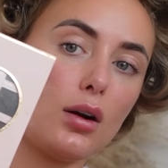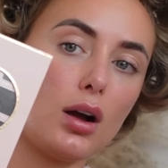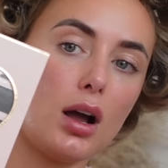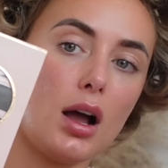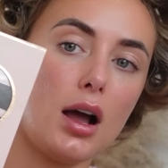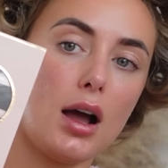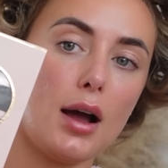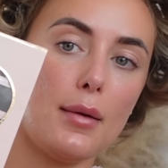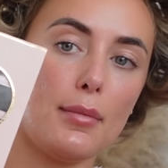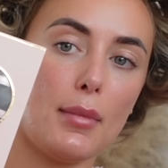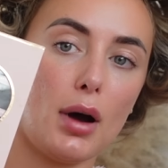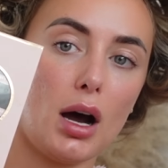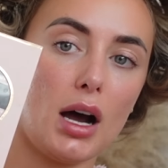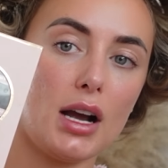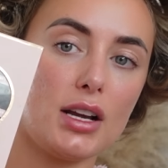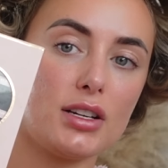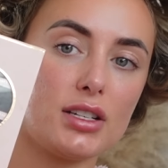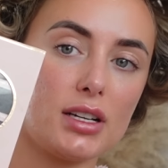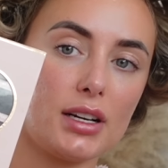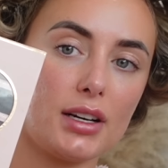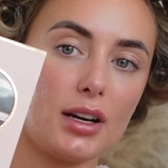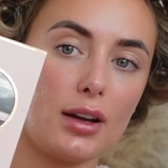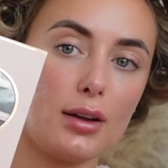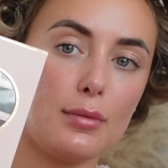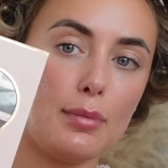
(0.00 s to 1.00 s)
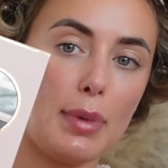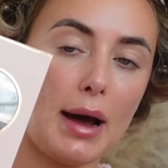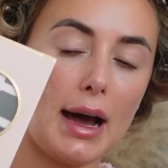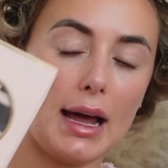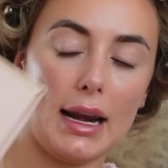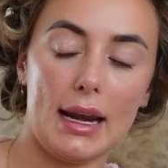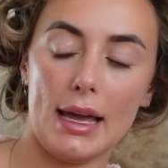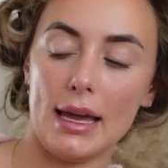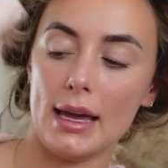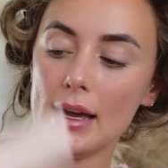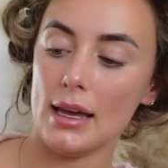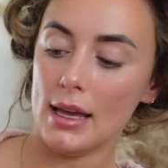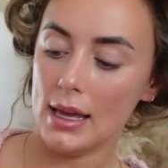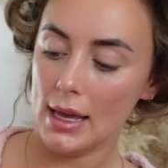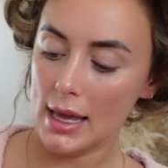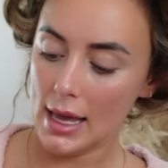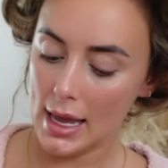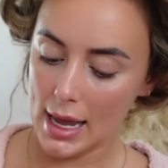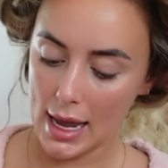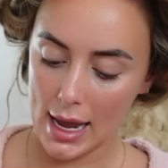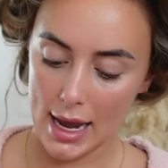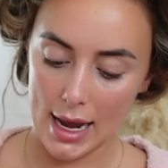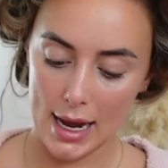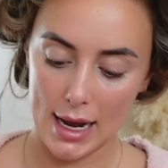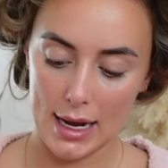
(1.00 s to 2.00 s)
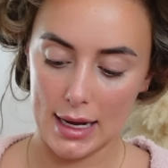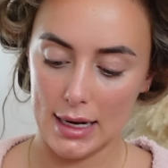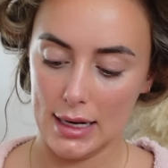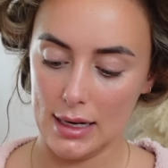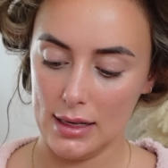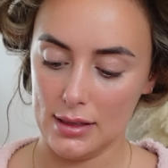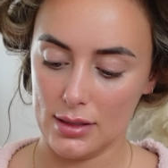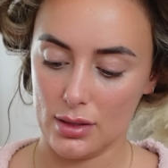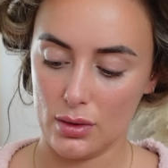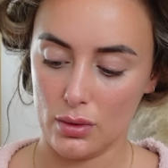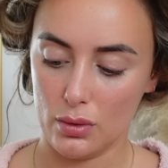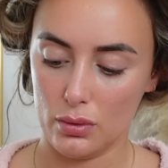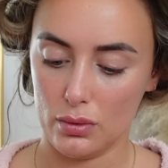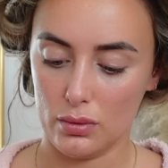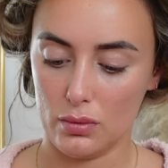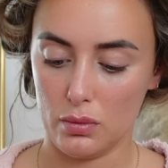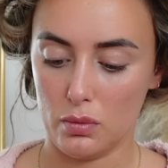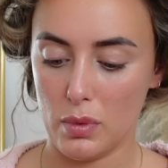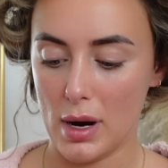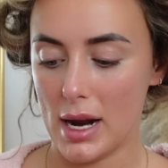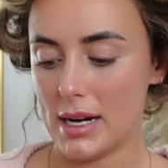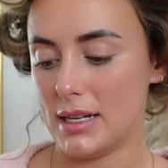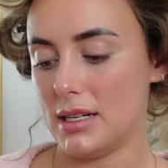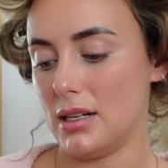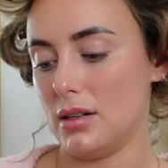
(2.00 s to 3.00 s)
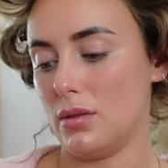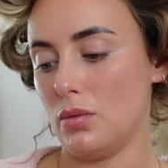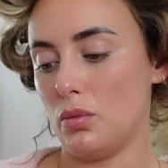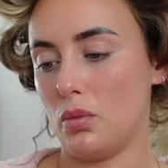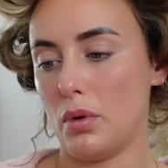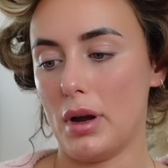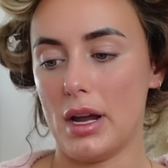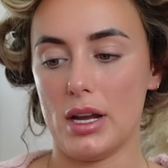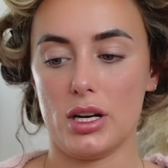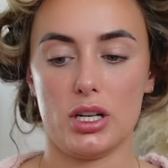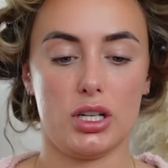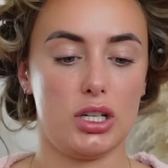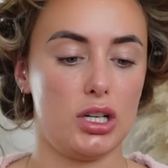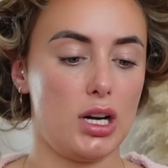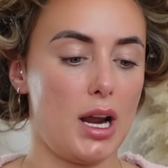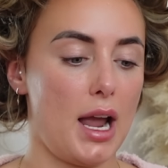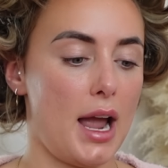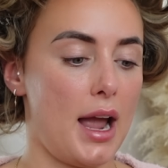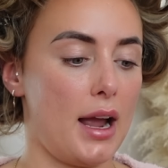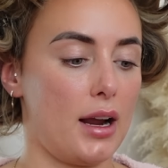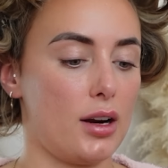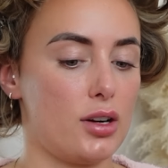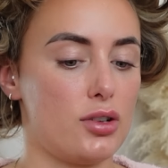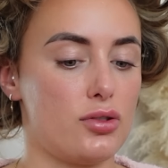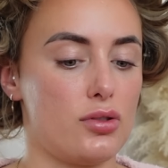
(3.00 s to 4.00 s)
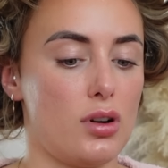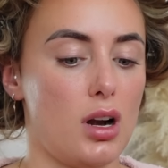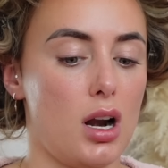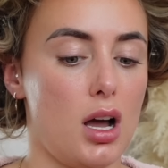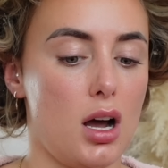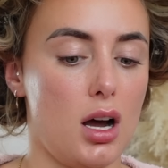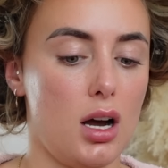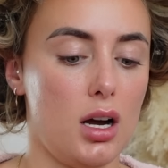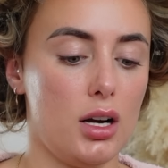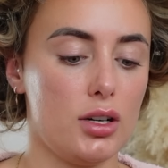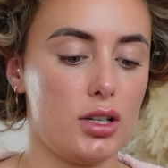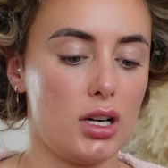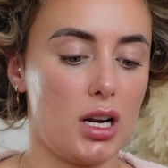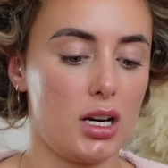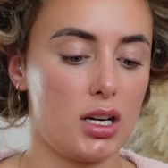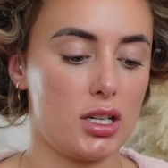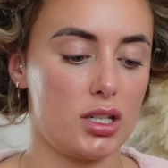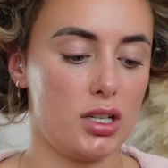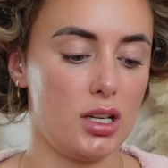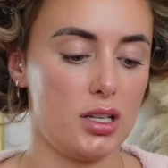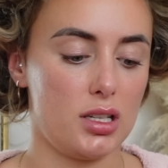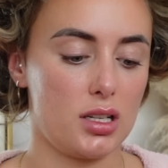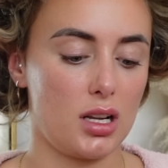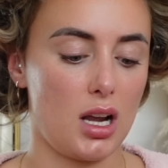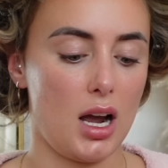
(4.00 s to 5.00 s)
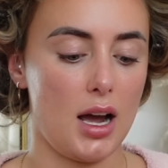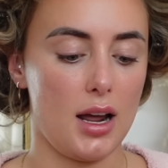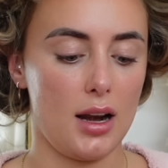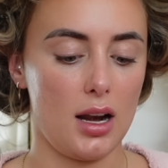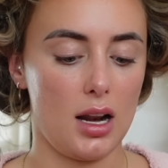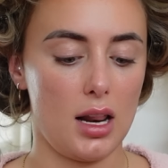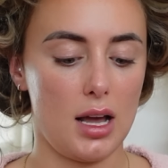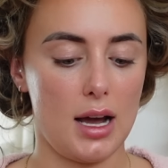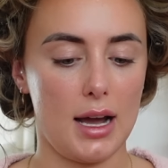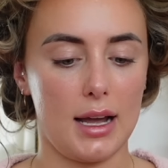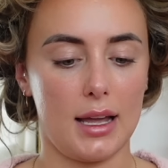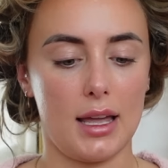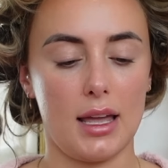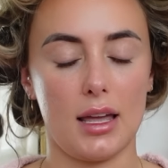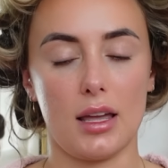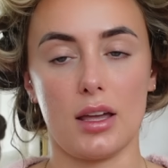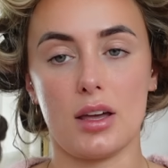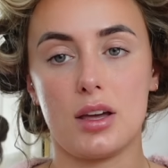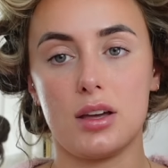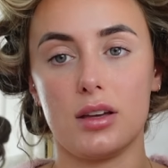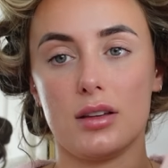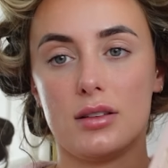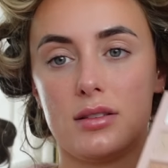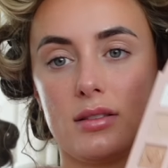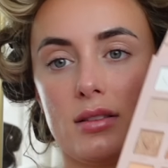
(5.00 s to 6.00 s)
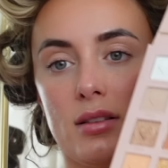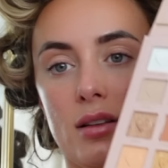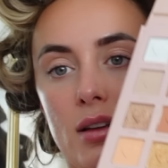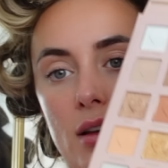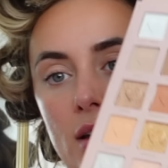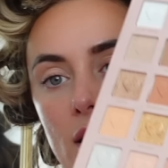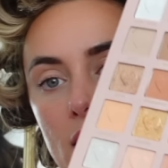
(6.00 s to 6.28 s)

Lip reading: eyeshadow palette, and it's called Wedding Wish Extra Large. I just kind of like it because